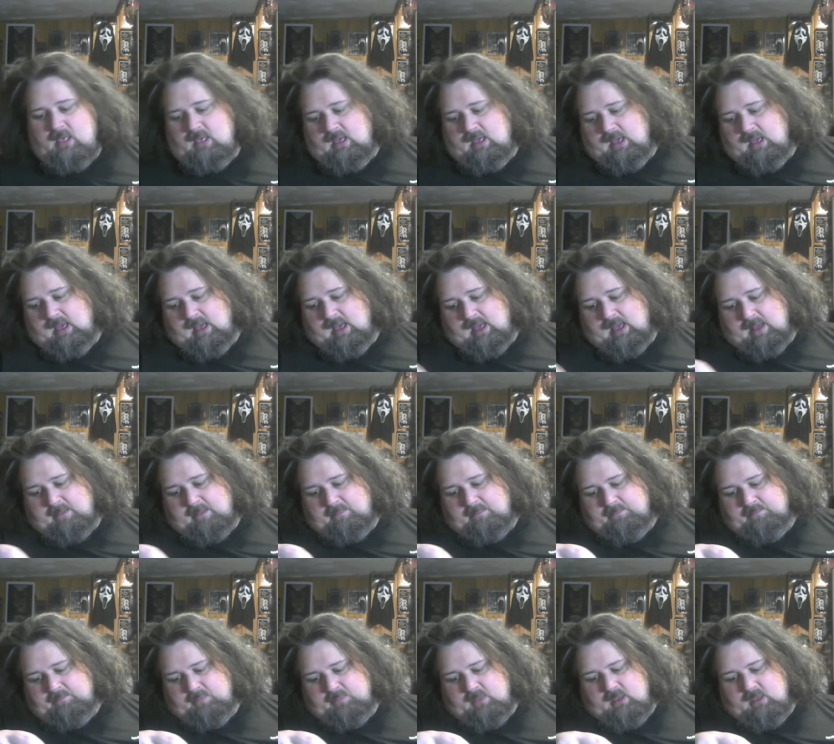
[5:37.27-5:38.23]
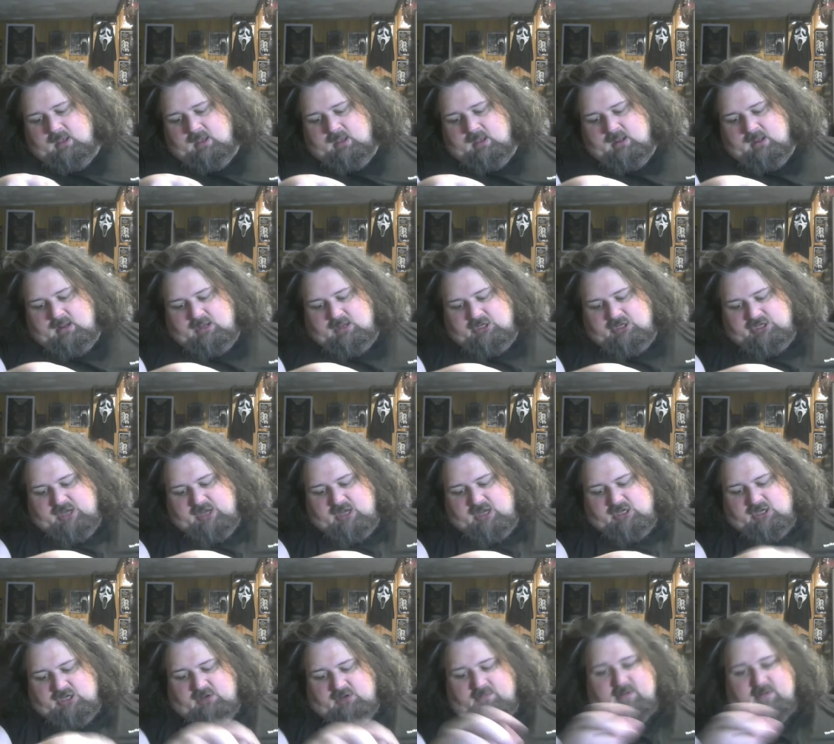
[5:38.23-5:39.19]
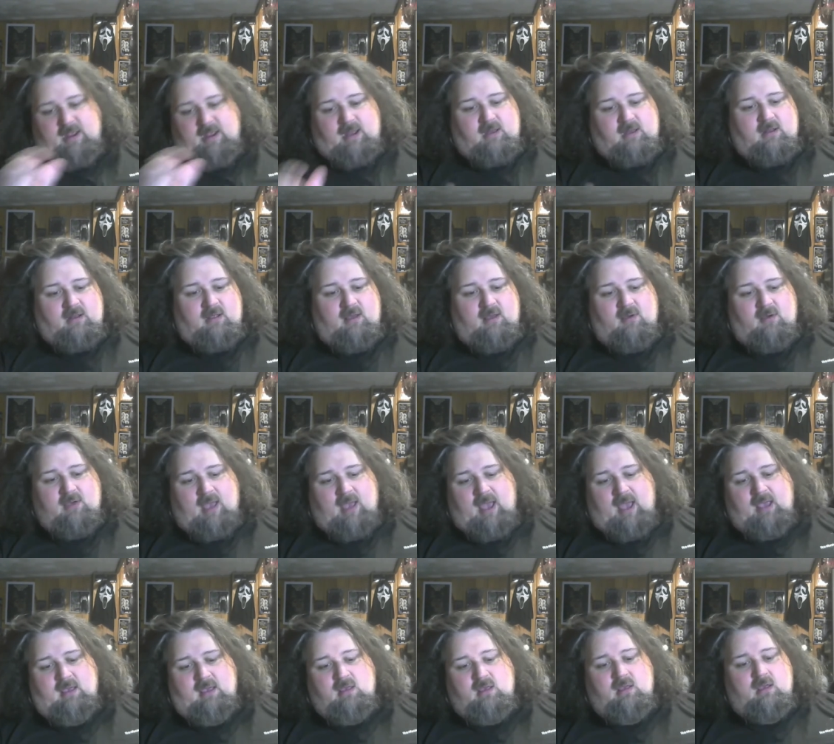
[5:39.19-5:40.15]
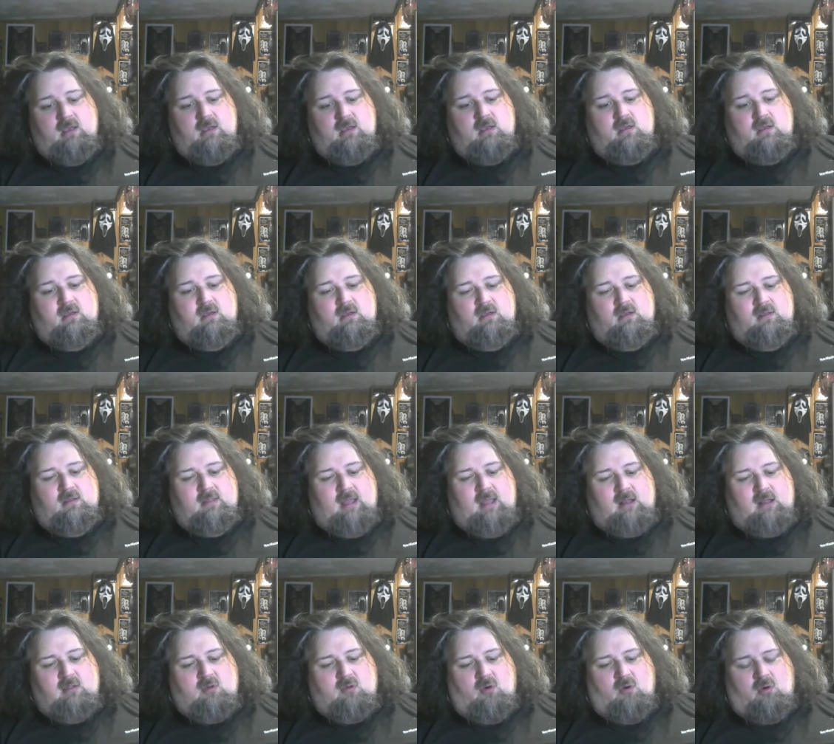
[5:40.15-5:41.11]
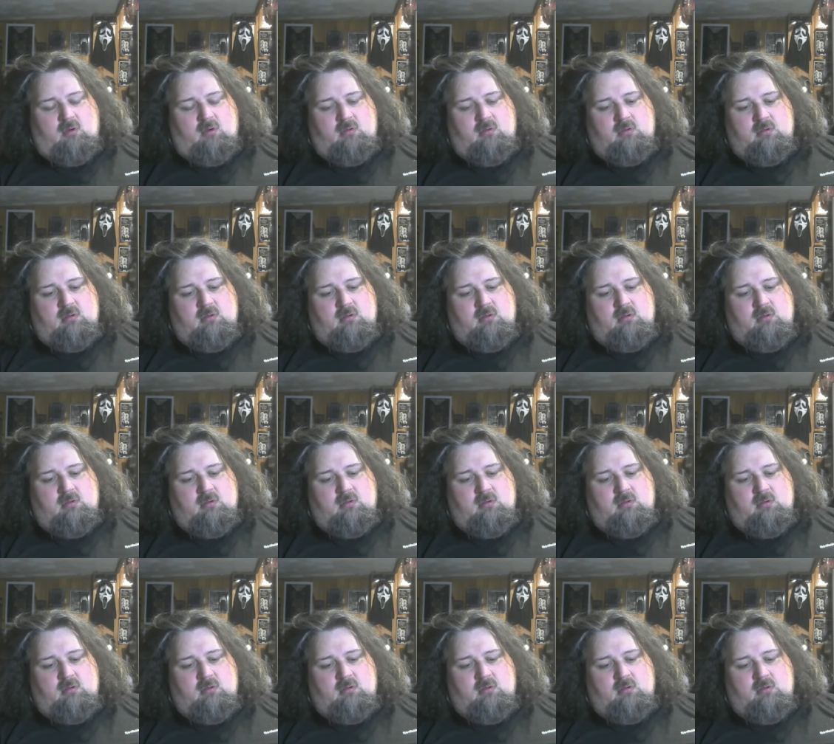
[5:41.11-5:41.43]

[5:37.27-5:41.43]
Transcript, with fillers: Um, Ginger Lynn. Okay. That's cool.